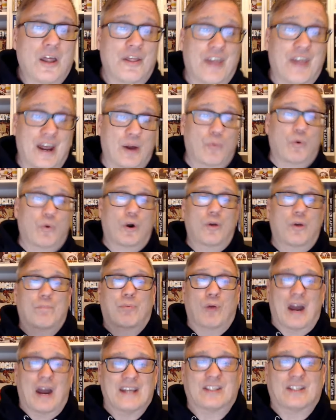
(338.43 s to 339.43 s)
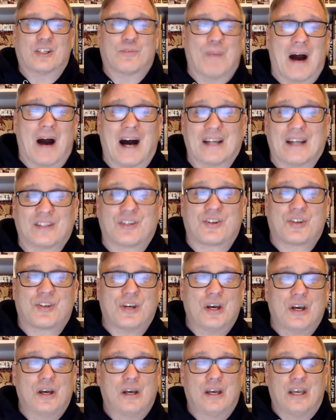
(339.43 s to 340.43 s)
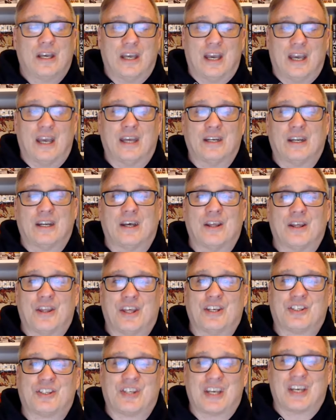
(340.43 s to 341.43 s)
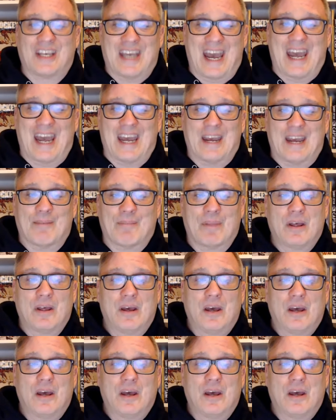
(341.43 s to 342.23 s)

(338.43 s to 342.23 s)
there were bright spots in this game.